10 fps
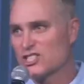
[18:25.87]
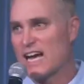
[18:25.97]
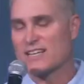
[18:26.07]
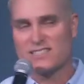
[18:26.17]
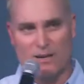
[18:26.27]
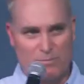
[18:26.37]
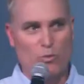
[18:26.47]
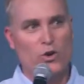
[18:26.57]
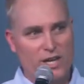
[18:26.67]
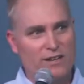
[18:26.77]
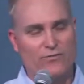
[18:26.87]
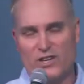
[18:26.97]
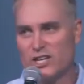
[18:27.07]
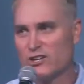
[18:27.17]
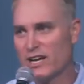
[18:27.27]
all jacked up, but we're going to
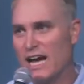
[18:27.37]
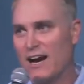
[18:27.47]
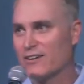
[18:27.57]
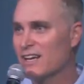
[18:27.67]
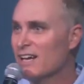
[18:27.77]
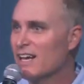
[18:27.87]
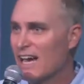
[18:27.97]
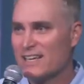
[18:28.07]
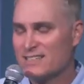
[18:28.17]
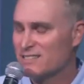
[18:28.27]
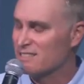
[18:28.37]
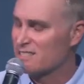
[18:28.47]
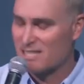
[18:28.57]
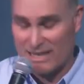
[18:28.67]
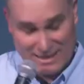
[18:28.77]
figure it out. And he's
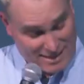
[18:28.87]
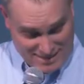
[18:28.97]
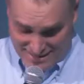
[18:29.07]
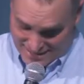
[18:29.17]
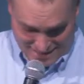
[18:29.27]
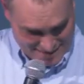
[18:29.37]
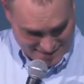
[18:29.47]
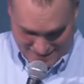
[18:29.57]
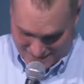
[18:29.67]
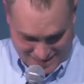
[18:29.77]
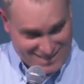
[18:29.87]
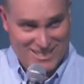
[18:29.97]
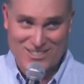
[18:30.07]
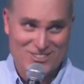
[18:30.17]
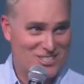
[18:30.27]
just like, this
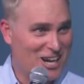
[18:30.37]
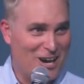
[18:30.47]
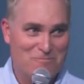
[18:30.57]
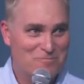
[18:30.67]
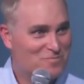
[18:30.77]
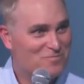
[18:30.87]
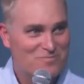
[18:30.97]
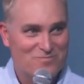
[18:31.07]
isn't your job.